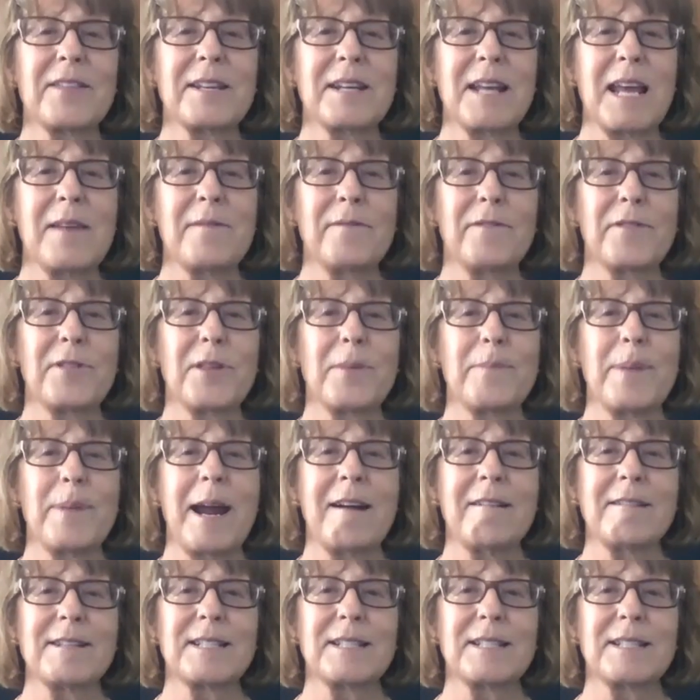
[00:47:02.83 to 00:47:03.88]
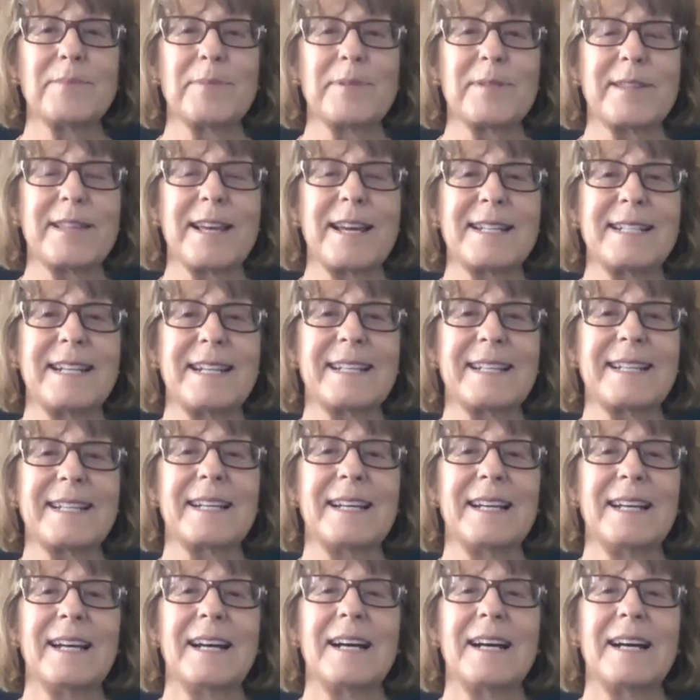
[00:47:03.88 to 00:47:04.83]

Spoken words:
name for the parasympathetic